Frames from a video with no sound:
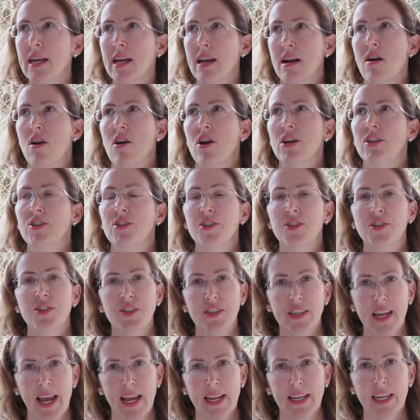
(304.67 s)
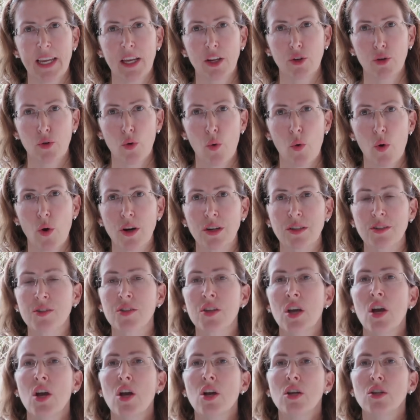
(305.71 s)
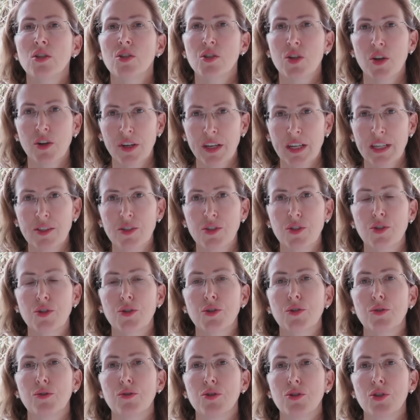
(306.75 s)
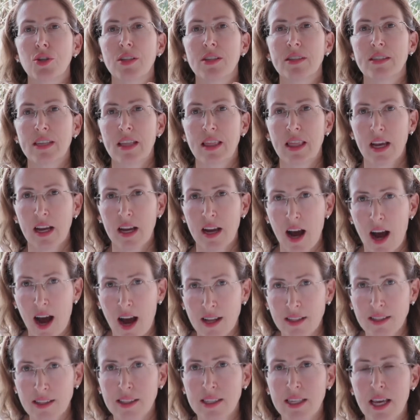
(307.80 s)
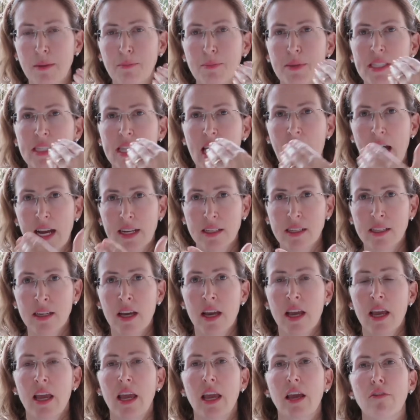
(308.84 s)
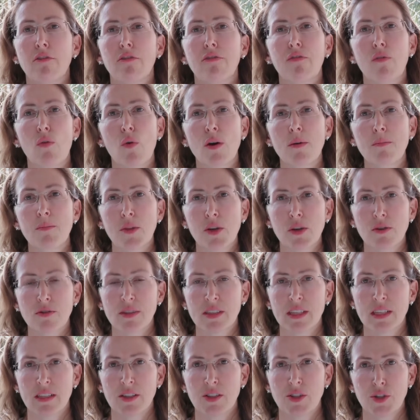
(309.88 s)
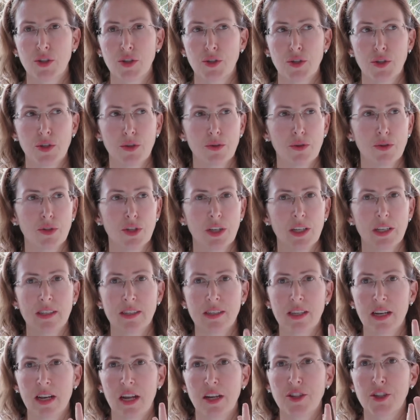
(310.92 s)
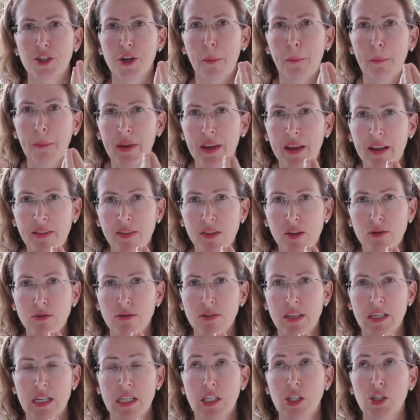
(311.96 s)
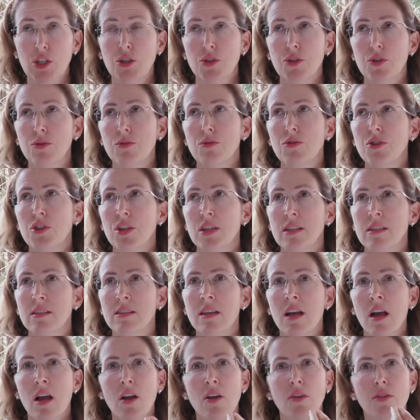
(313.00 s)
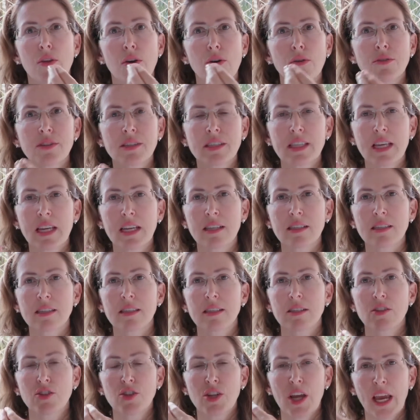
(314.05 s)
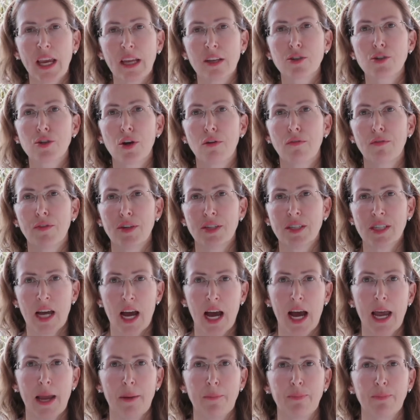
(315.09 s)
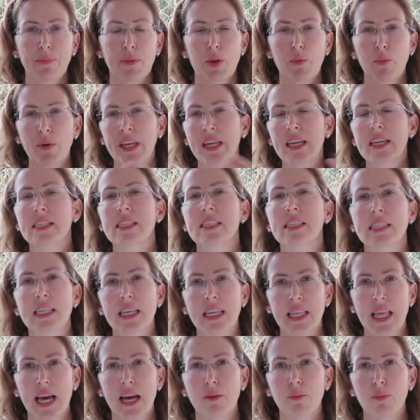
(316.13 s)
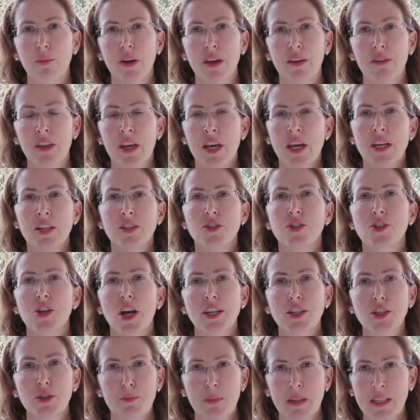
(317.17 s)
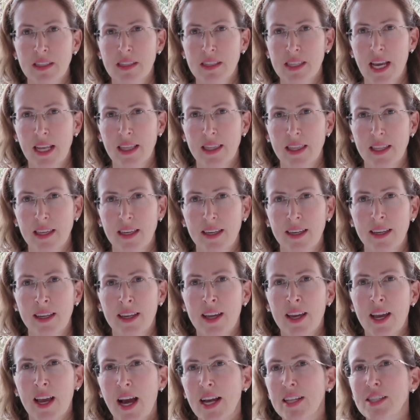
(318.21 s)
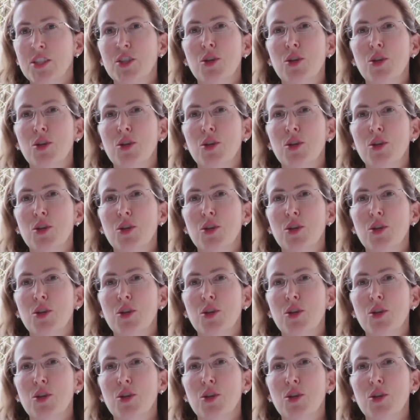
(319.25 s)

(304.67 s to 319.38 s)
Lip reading: and our understanding towards certain institutions and the concepts that inform those institutions and underpin those institutions, those things change over time. We can see that with judgments at